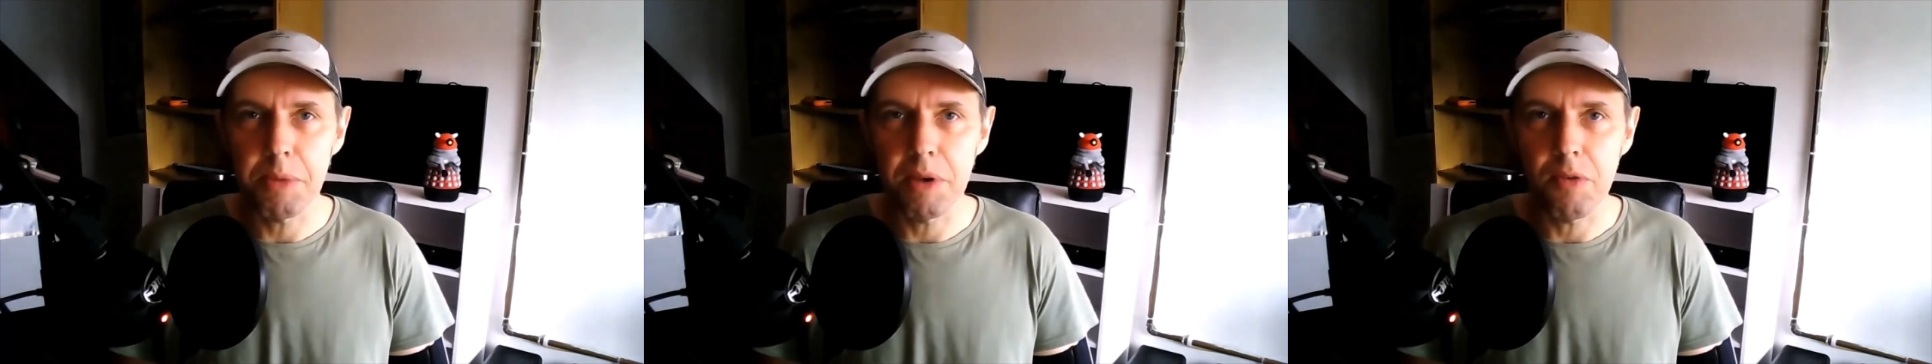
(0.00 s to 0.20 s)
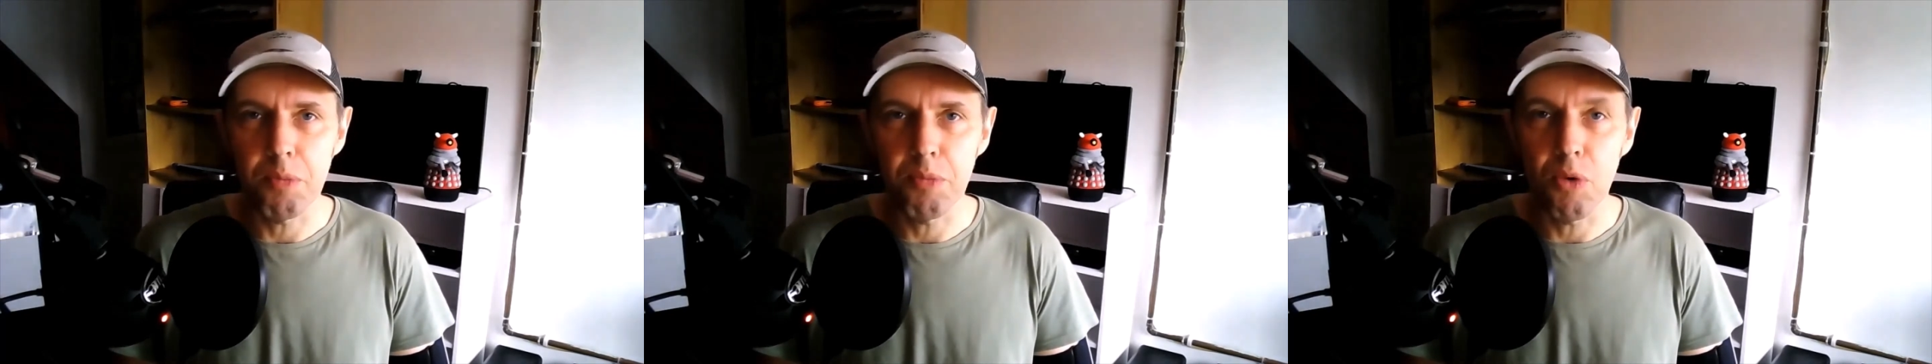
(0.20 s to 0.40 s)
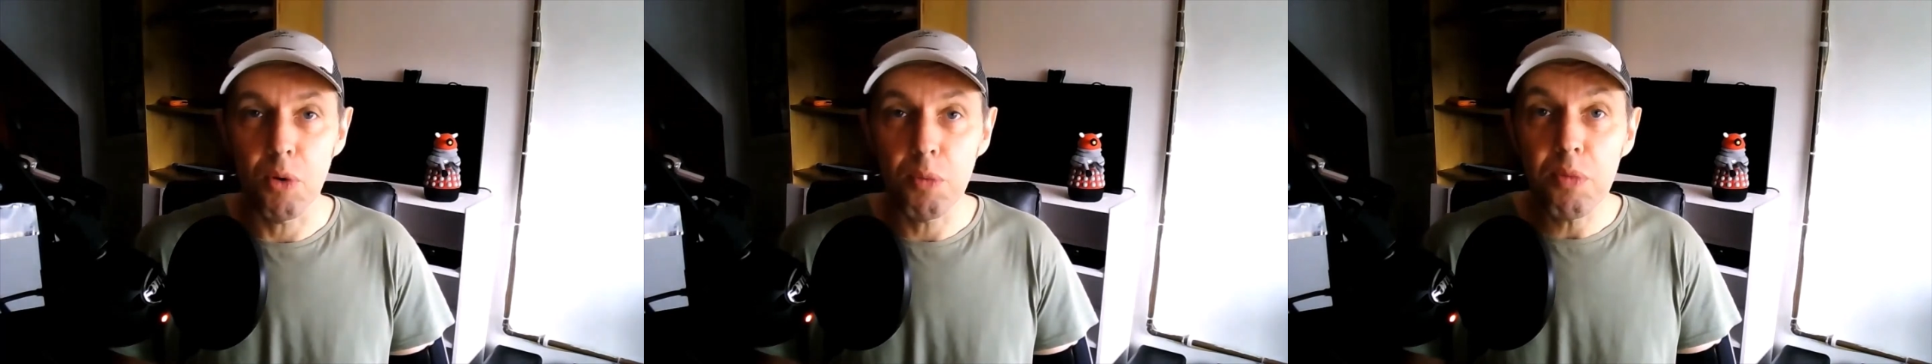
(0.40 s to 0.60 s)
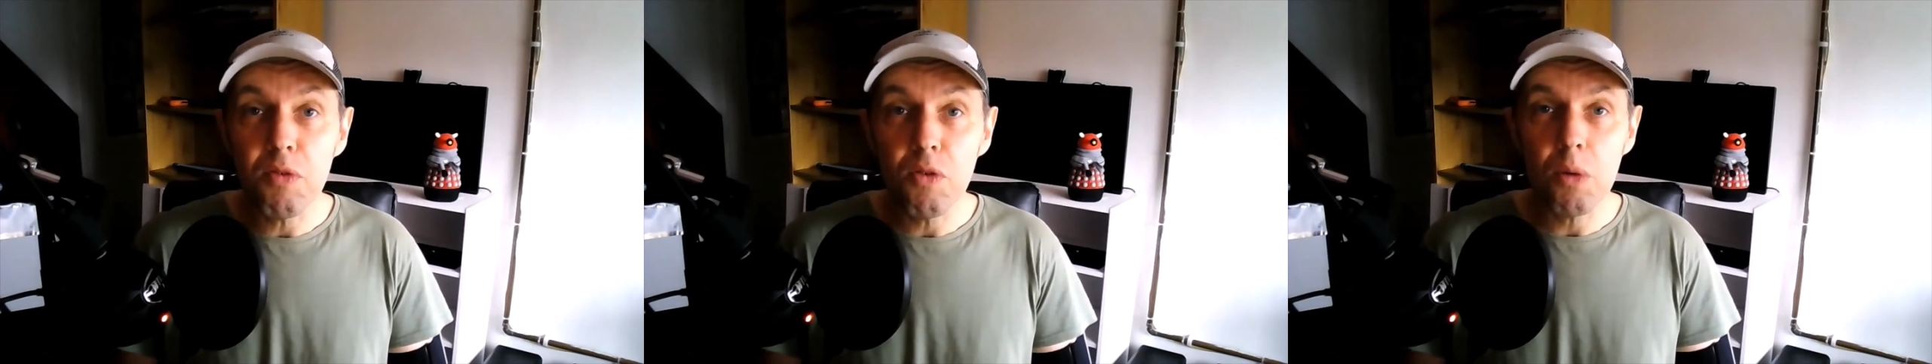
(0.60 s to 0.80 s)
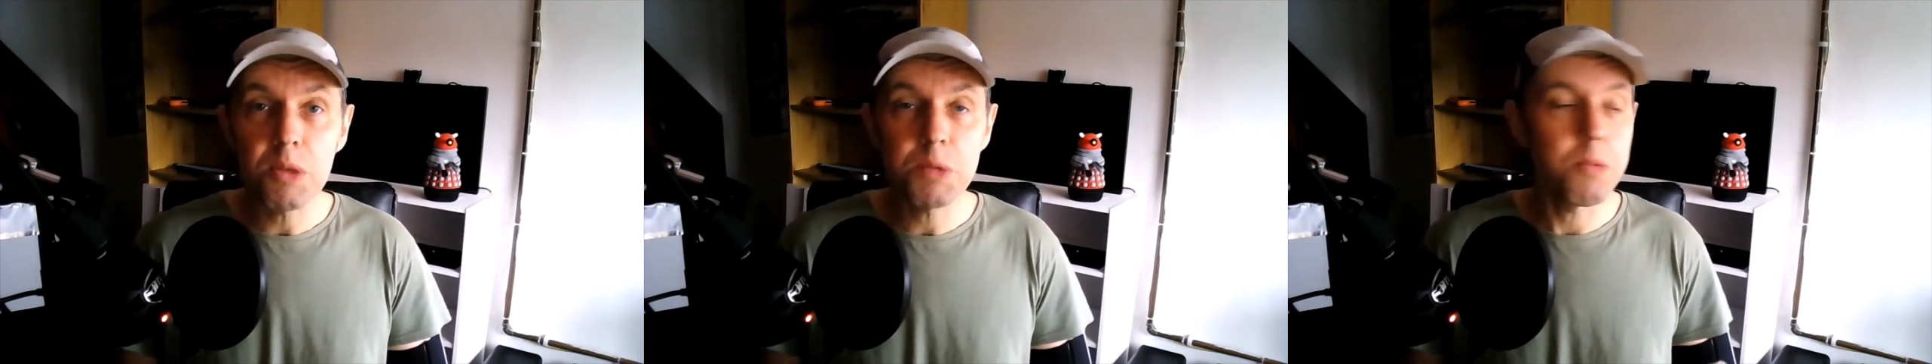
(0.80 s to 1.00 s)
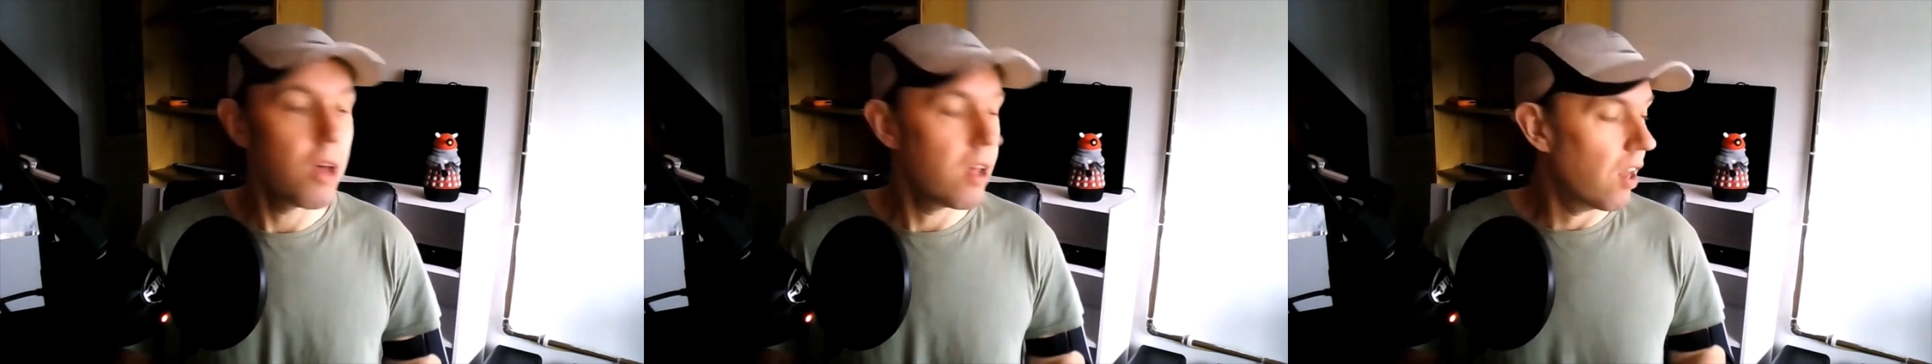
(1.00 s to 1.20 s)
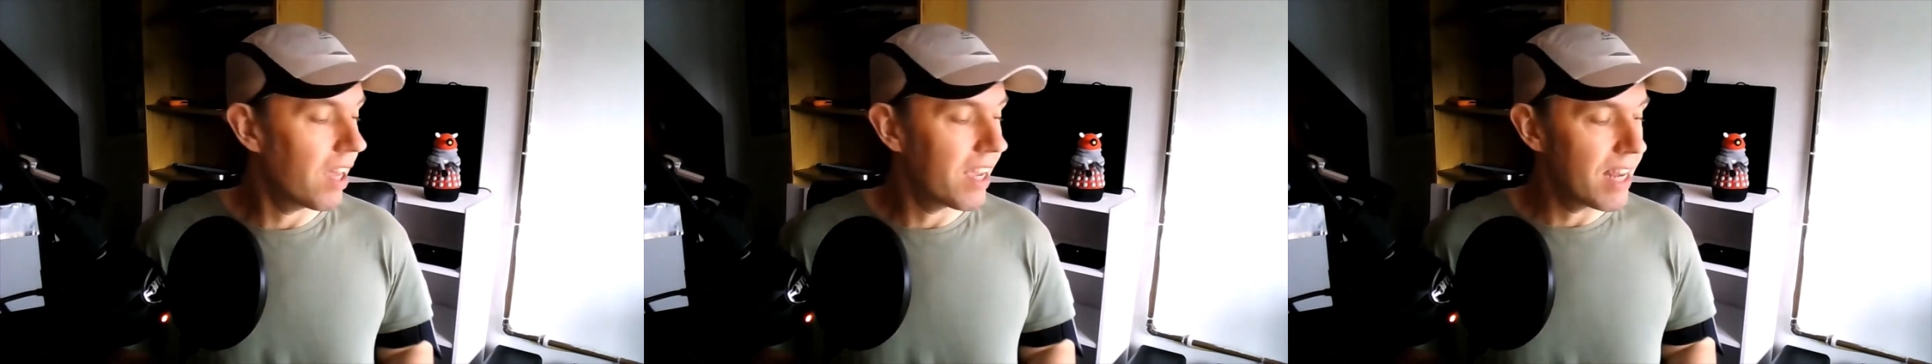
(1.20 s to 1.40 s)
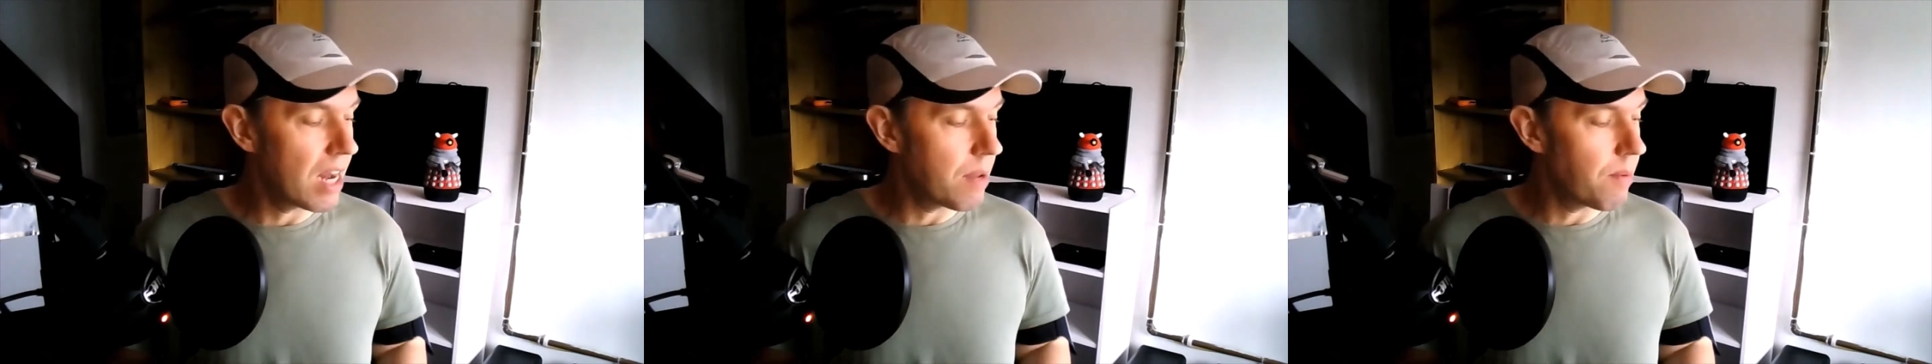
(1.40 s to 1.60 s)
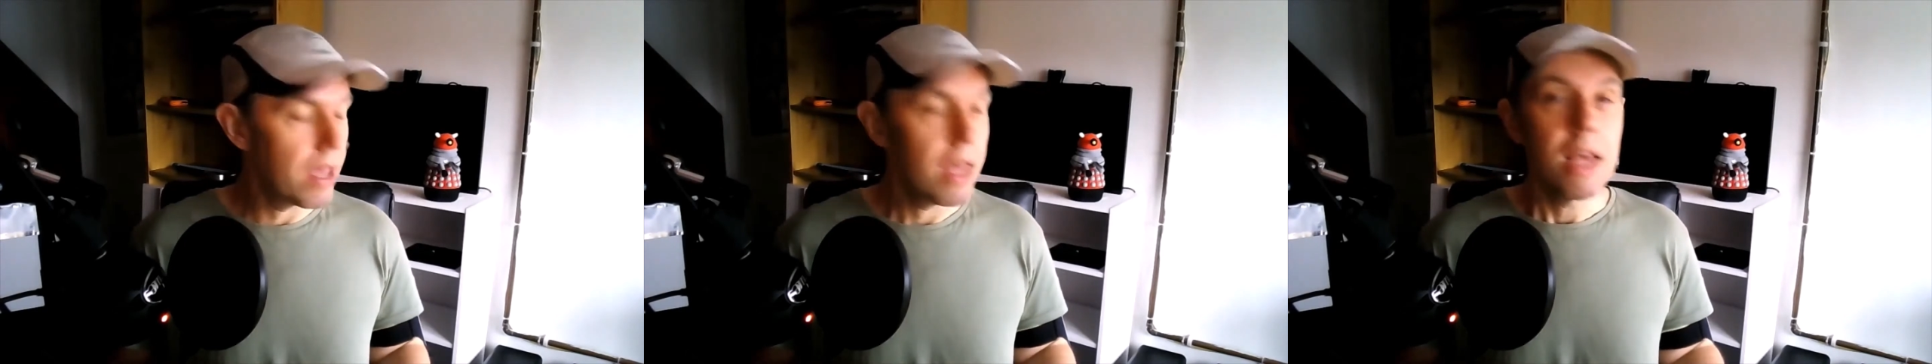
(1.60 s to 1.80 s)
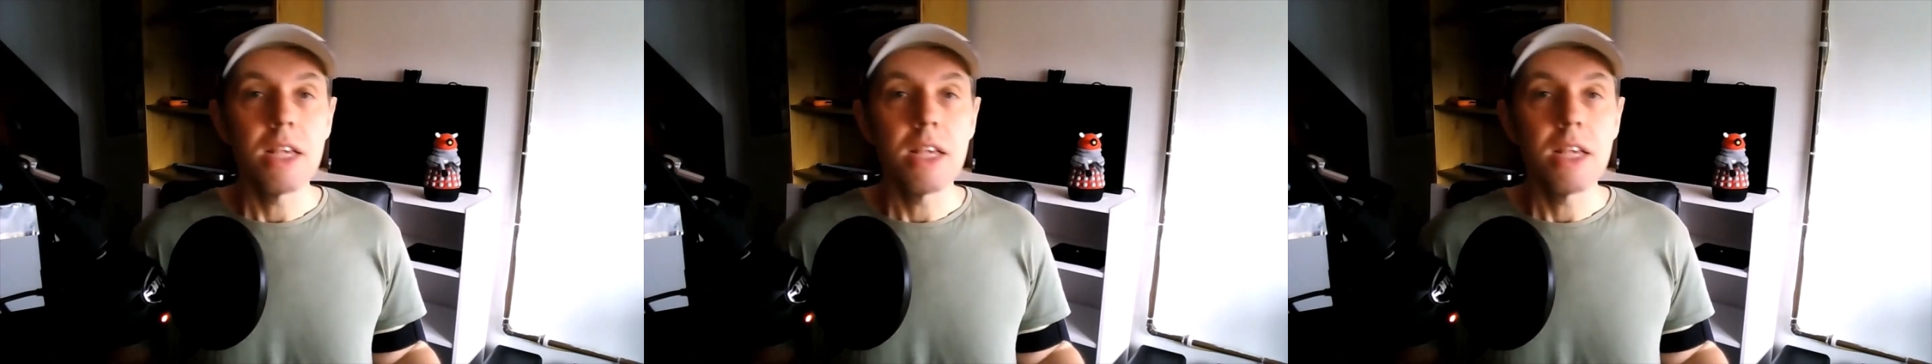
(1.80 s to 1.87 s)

of a broad performance, but I like it anyway.